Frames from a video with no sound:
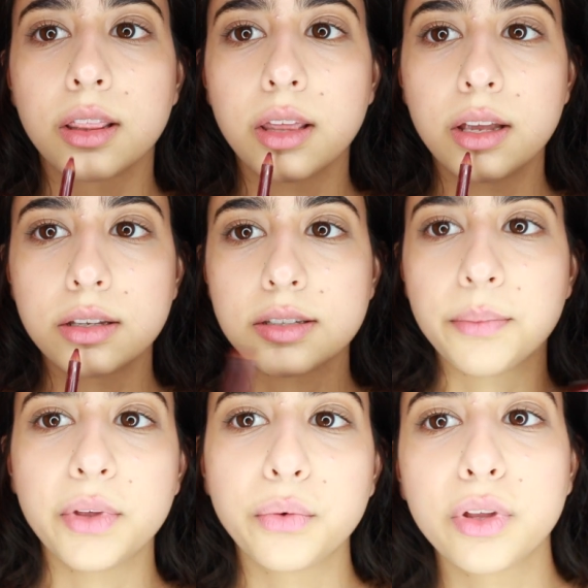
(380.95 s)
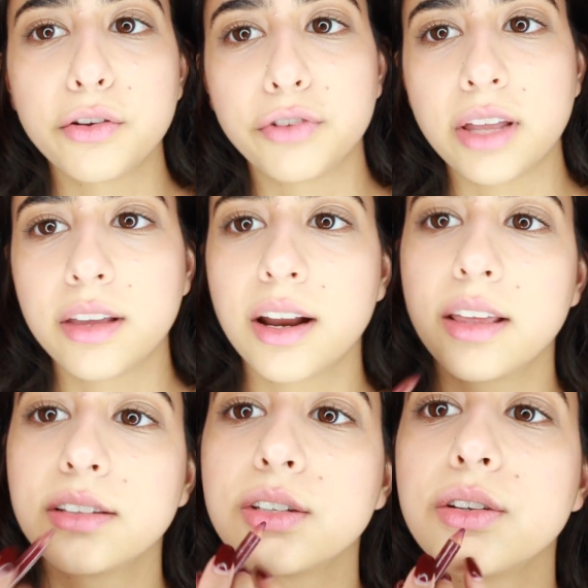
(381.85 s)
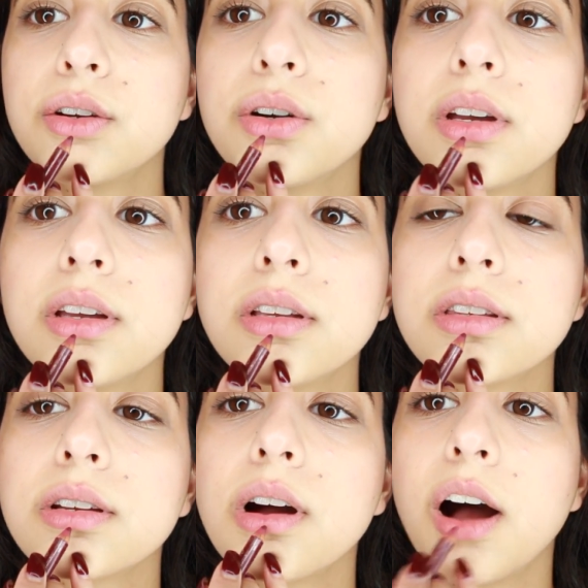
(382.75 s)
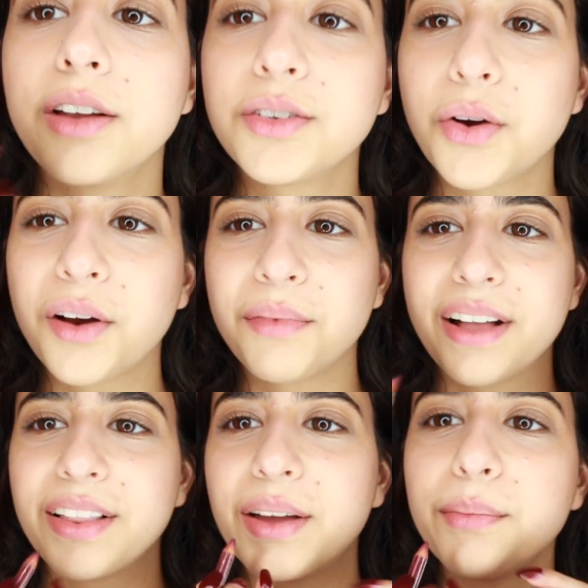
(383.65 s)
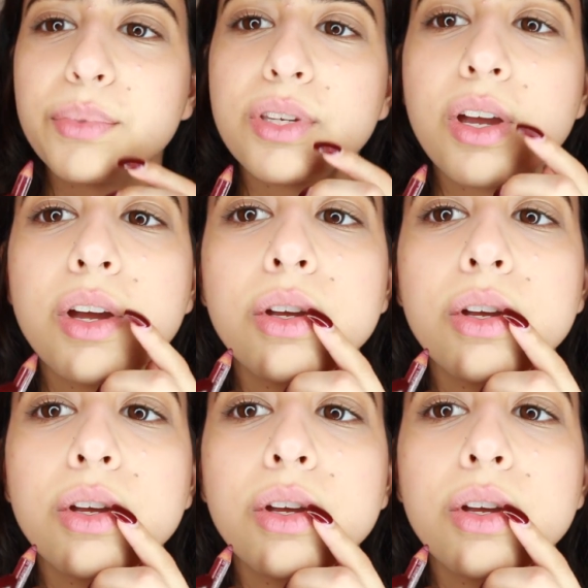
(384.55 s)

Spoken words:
Then something really fun that I like to do is contour my lips.